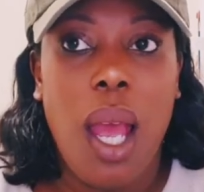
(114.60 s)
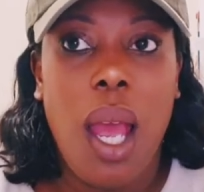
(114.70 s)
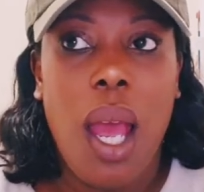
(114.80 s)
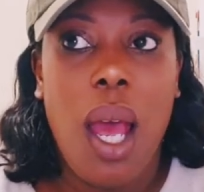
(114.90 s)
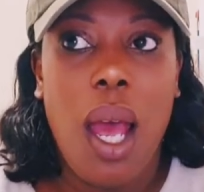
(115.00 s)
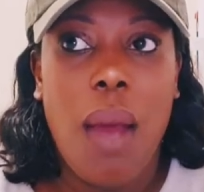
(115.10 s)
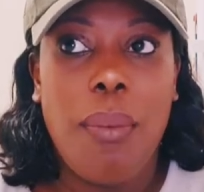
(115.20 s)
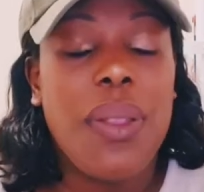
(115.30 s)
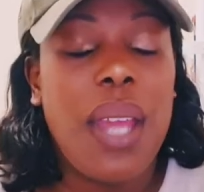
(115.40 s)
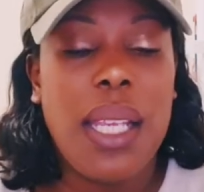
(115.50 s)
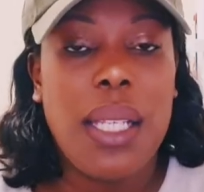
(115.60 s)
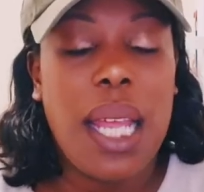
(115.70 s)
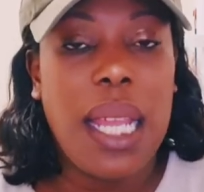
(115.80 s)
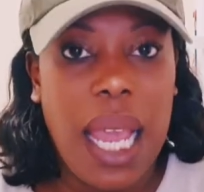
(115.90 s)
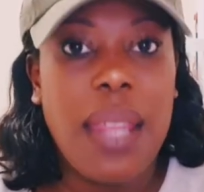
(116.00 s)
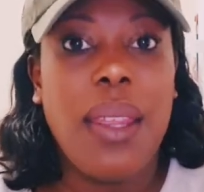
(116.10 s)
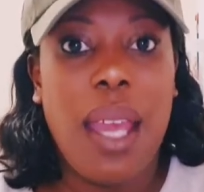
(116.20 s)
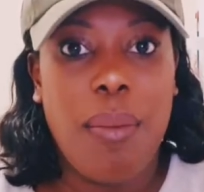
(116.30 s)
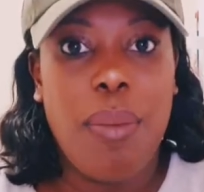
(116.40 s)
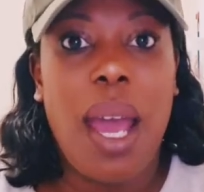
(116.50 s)
But they get
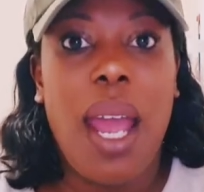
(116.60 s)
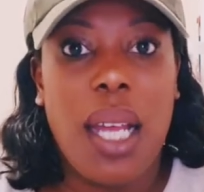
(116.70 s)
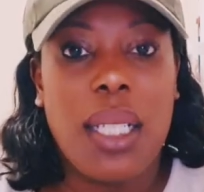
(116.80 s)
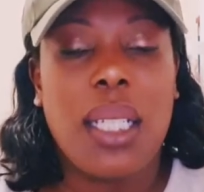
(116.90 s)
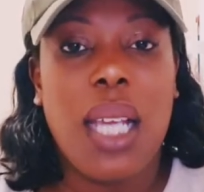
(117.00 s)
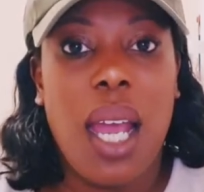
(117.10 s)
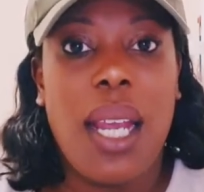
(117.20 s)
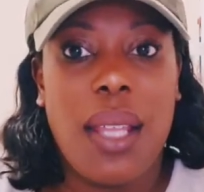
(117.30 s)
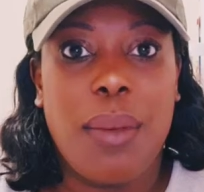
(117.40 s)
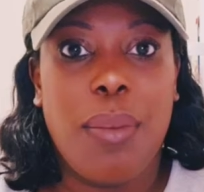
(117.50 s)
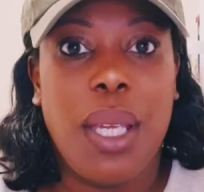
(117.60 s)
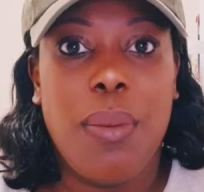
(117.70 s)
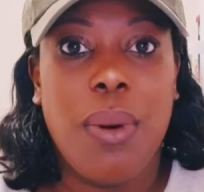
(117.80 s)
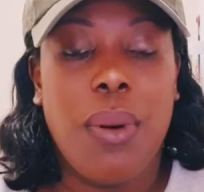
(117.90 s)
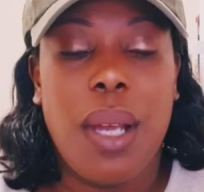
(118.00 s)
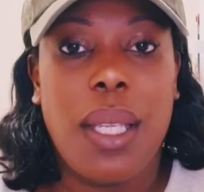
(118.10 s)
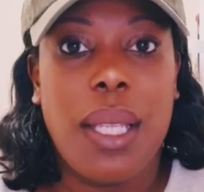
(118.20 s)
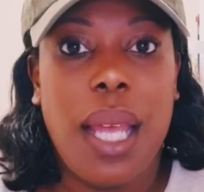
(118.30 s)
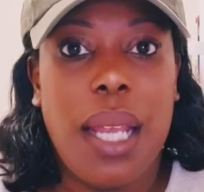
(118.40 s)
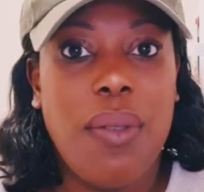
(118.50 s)
there by undercutting other people, and
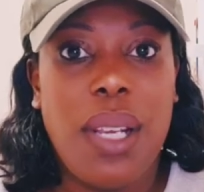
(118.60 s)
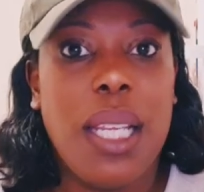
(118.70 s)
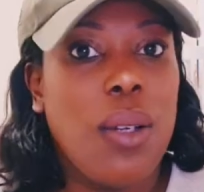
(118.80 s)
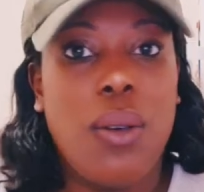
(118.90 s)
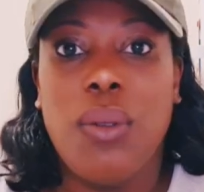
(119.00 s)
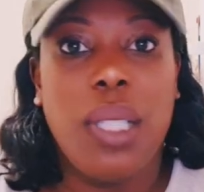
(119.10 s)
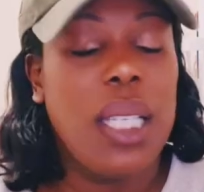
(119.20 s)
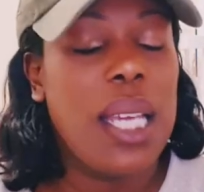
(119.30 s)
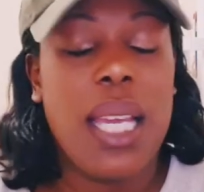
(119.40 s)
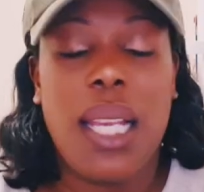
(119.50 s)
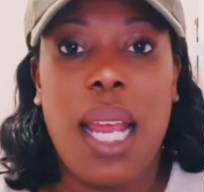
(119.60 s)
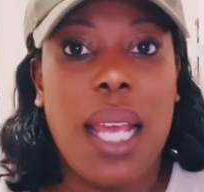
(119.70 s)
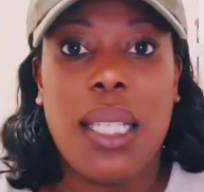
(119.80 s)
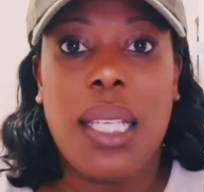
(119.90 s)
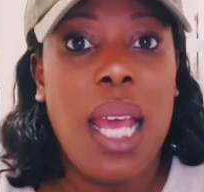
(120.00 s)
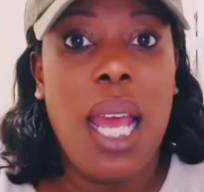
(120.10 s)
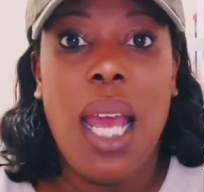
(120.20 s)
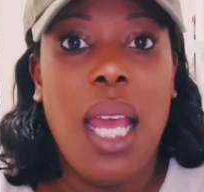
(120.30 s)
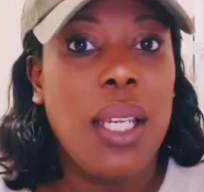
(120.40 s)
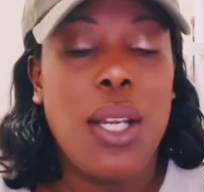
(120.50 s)
they really couldn't care less,
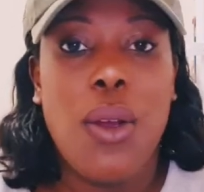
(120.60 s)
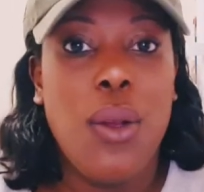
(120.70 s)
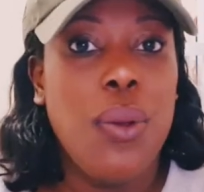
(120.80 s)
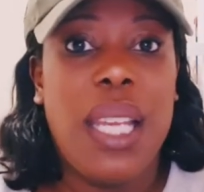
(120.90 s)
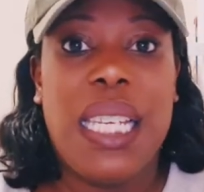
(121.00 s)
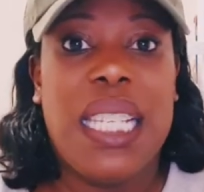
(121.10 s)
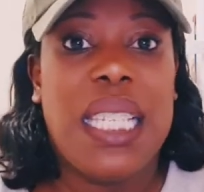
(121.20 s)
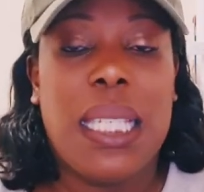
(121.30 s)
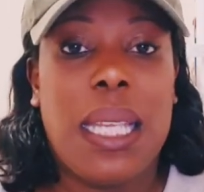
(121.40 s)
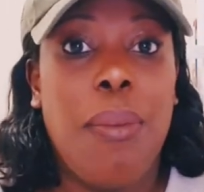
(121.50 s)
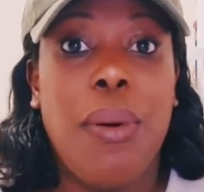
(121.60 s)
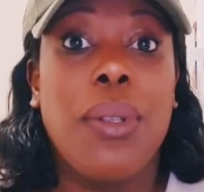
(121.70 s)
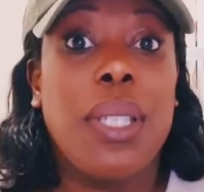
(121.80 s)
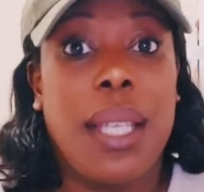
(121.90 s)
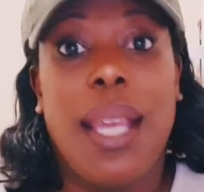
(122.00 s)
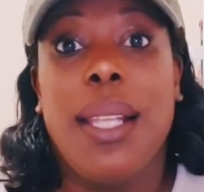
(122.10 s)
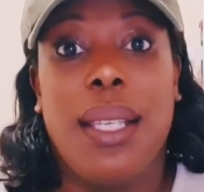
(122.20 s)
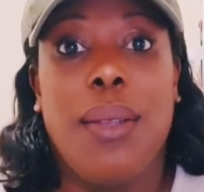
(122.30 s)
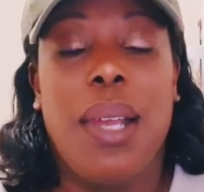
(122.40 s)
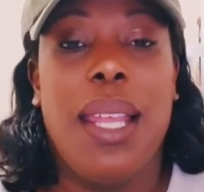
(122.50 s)
you know, who they need to step on to get
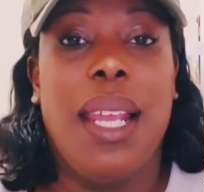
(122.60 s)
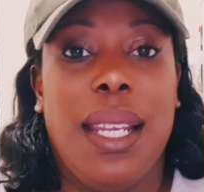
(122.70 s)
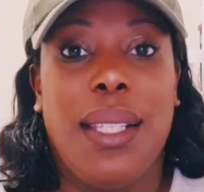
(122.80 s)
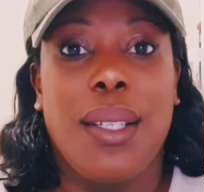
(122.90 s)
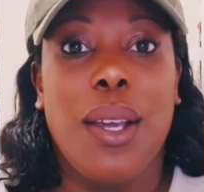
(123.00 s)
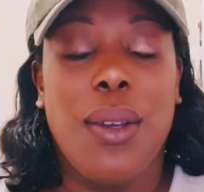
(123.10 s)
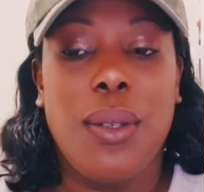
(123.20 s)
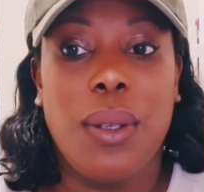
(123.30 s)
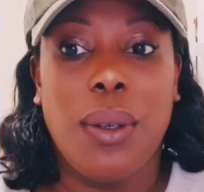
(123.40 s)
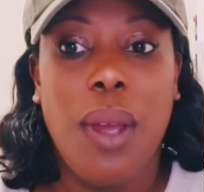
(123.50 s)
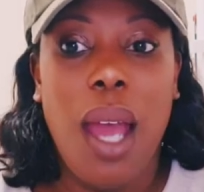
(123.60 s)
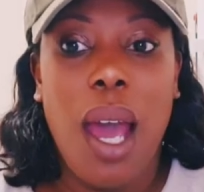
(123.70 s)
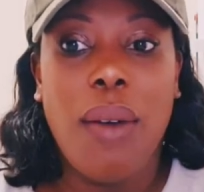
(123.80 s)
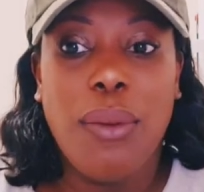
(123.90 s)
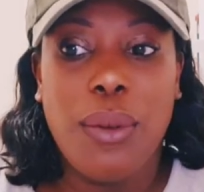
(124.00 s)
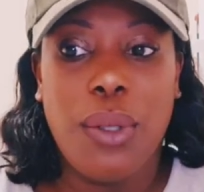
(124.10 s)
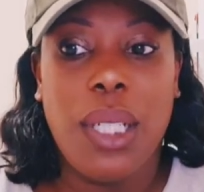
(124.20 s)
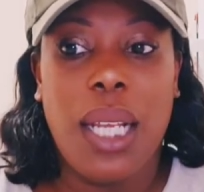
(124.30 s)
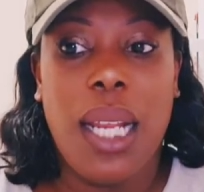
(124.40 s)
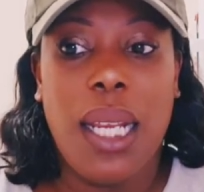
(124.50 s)
to where they to go to,
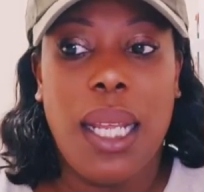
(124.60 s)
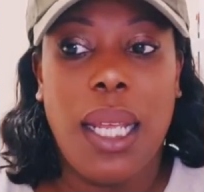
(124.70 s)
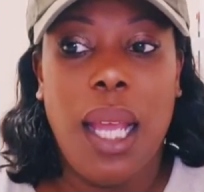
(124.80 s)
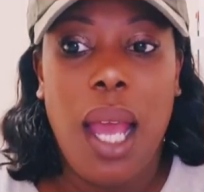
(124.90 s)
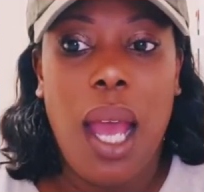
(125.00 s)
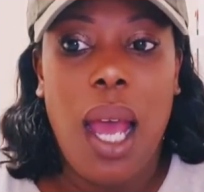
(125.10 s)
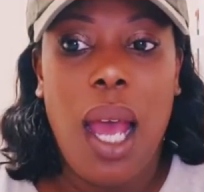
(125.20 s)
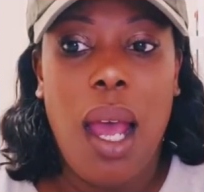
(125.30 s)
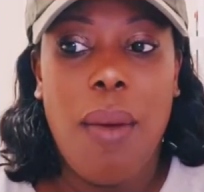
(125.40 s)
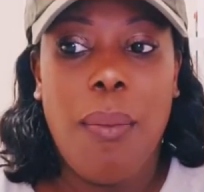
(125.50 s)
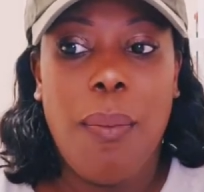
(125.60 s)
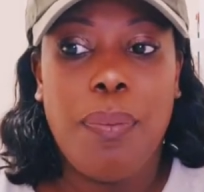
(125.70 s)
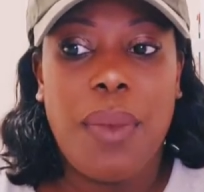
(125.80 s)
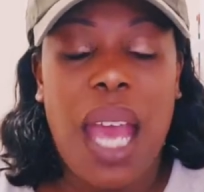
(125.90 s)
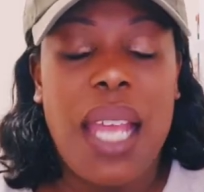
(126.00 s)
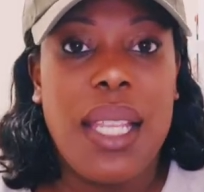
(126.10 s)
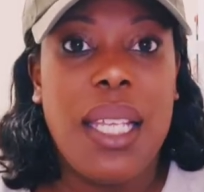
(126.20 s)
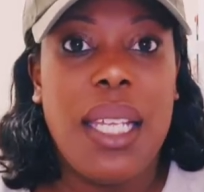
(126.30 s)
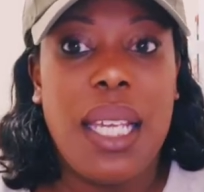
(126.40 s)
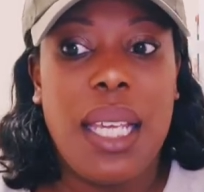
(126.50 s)
unfortunately. And
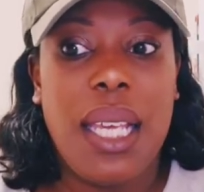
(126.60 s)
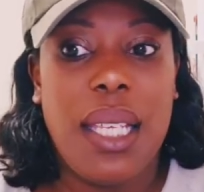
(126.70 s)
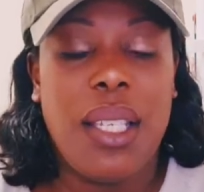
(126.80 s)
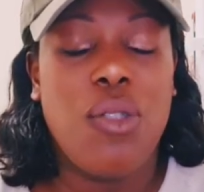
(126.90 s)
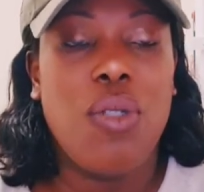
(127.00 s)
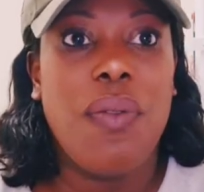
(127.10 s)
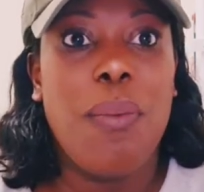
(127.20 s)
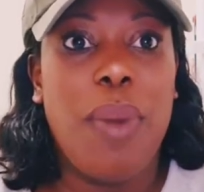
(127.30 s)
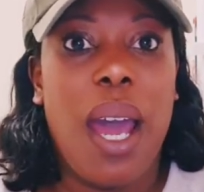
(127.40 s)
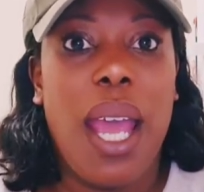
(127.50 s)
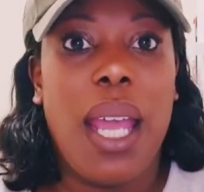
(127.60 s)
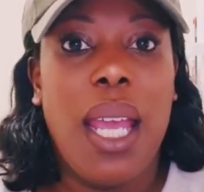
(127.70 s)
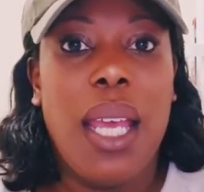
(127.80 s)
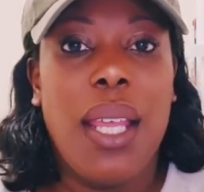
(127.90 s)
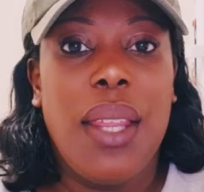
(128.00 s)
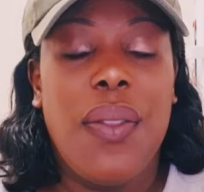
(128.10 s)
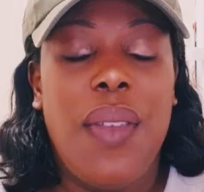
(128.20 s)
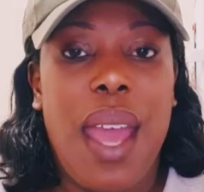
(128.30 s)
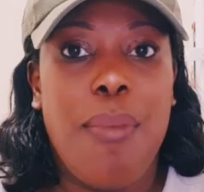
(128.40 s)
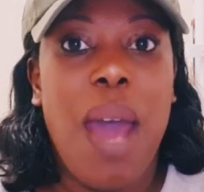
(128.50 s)
it's driven by
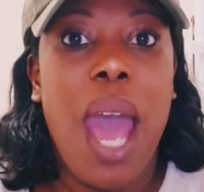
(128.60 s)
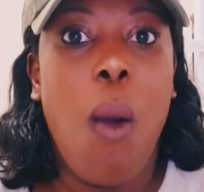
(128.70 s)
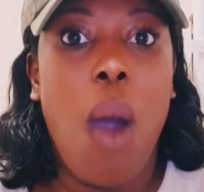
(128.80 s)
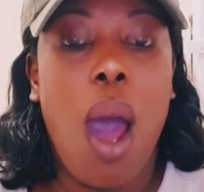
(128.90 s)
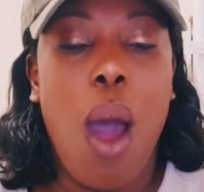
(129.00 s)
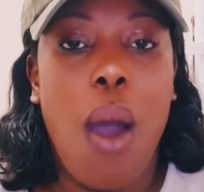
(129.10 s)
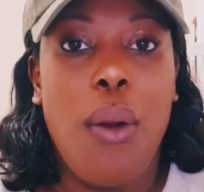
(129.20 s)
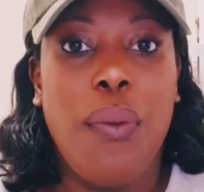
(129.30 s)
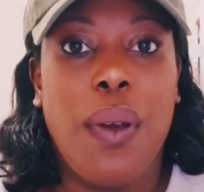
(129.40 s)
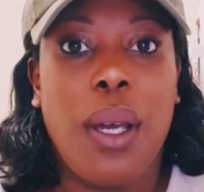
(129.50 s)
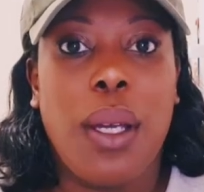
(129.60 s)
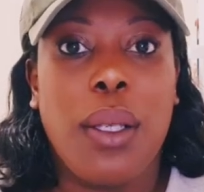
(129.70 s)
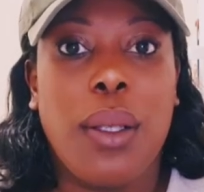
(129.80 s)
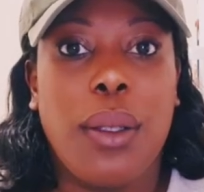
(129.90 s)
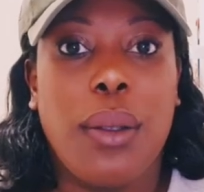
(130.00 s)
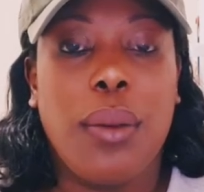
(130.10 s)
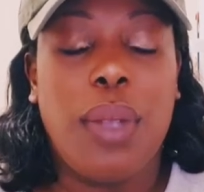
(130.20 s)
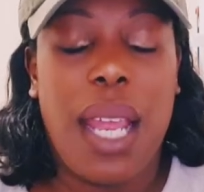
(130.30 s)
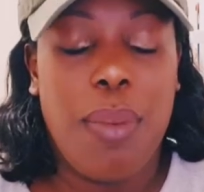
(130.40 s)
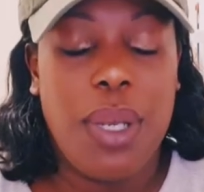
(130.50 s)
their power over,
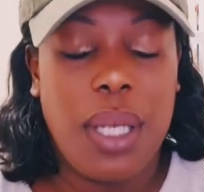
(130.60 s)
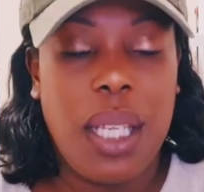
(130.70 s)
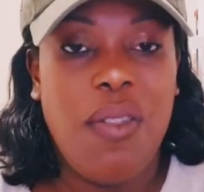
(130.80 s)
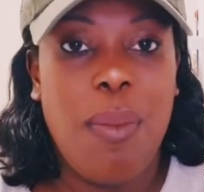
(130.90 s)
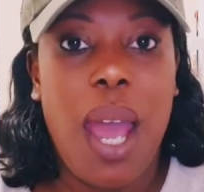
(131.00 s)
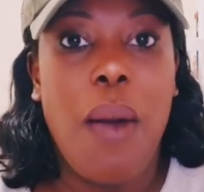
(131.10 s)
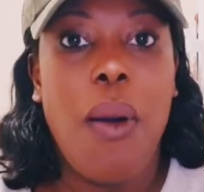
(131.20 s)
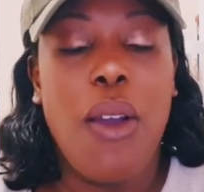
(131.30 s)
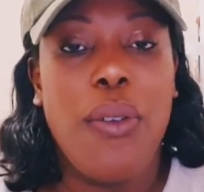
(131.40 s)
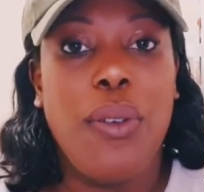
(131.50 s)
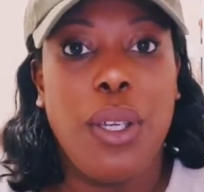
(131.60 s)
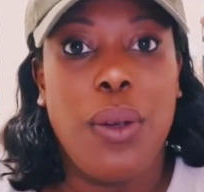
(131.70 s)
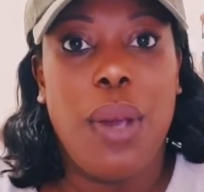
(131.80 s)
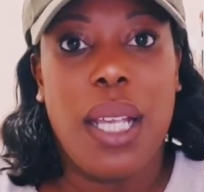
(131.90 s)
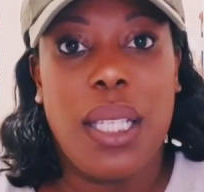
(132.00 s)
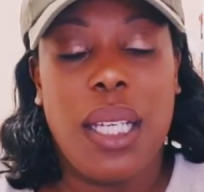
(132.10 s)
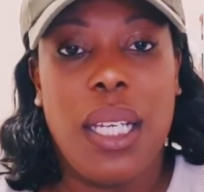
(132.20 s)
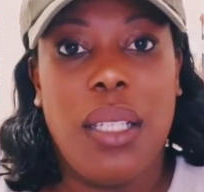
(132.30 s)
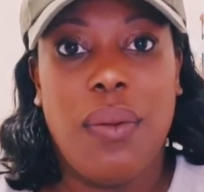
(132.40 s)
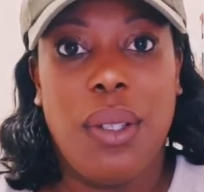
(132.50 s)
they perceive power over you as an
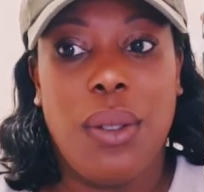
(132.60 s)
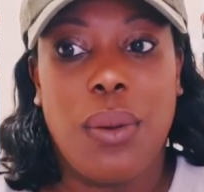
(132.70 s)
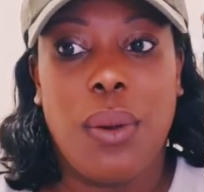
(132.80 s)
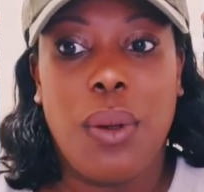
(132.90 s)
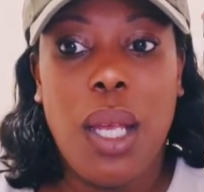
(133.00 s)
individual.